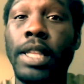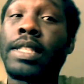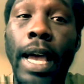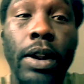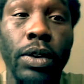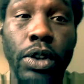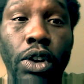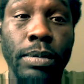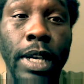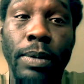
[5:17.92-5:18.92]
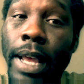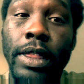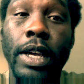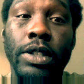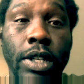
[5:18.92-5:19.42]
title. You know what I'm saying? Right
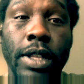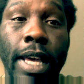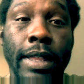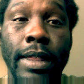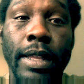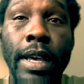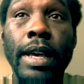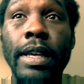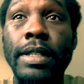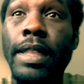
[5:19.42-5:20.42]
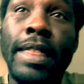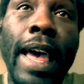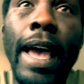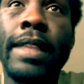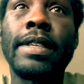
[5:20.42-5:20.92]
there to that,
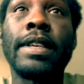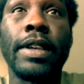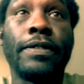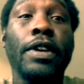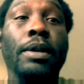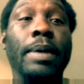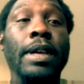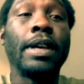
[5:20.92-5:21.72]
you feel me?